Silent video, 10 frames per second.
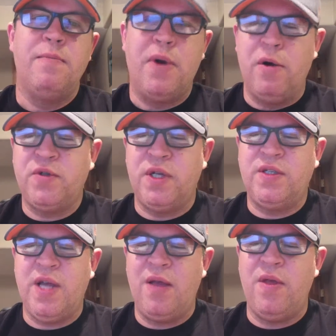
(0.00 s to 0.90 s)
posted
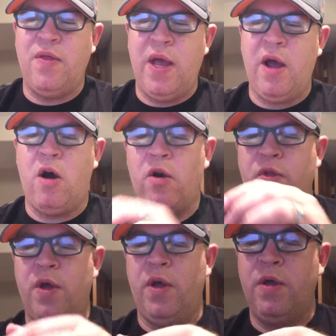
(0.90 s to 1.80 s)
saying that they are
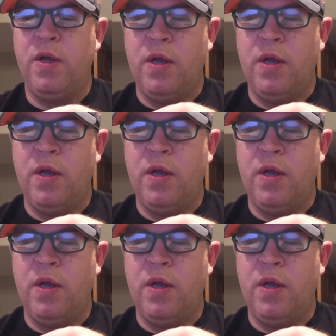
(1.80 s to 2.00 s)
the